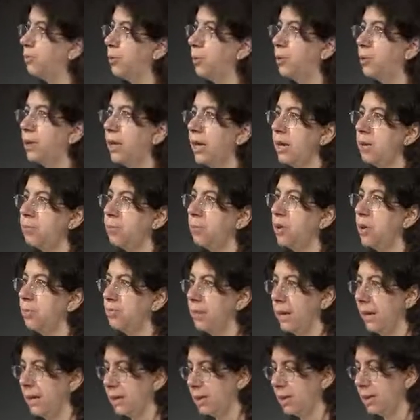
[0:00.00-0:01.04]
you keep
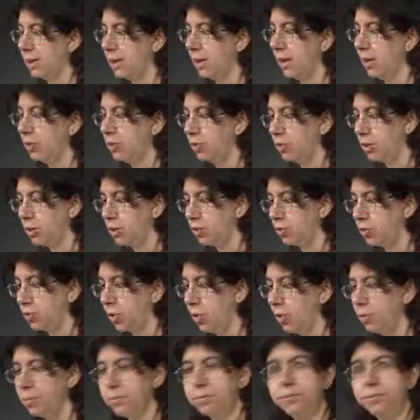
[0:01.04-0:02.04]
complexity under control.